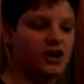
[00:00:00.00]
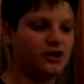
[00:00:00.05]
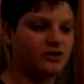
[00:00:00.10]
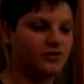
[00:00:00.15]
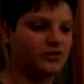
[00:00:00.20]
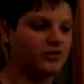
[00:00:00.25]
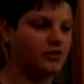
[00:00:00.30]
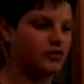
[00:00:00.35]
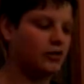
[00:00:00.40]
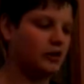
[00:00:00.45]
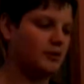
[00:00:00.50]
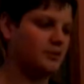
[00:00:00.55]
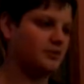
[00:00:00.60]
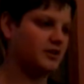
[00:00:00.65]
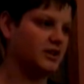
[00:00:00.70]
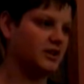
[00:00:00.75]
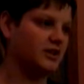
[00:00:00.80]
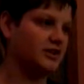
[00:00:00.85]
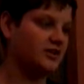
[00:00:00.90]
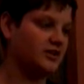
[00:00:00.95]
Audrey two
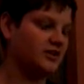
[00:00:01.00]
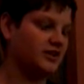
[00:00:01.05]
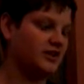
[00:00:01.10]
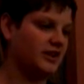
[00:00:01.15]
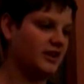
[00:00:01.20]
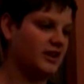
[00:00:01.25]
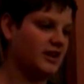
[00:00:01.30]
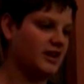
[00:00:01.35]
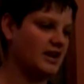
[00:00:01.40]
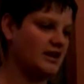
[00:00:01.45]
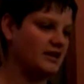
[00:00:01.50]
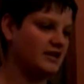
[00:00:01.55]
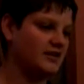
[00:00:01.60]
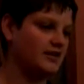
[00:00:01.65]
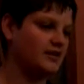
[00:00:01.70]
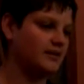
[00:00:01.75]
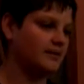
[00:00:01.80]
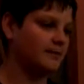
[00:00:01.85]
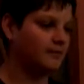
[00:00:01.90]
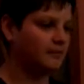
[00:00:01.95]
updates and
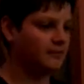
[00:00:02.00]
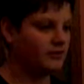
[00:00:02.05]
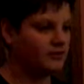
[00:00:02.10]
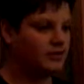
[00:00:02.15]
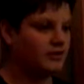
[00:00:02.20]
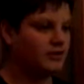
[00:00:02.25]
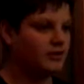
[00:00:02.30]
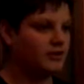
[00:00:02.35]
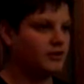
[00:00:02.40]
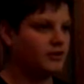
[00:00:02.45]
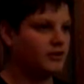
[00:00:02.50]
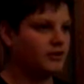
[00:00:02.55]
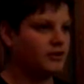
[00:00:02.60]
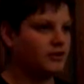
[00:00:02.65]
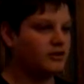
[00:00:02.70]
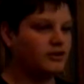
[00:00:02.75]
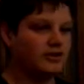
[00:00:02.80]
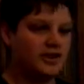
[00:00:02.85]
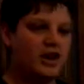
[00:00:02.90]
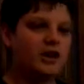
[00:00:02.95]

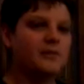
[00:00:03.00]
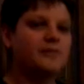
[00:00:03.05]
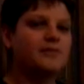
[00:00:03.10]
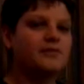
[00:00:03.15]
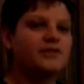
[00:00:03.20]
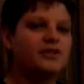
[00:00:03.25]
yeah.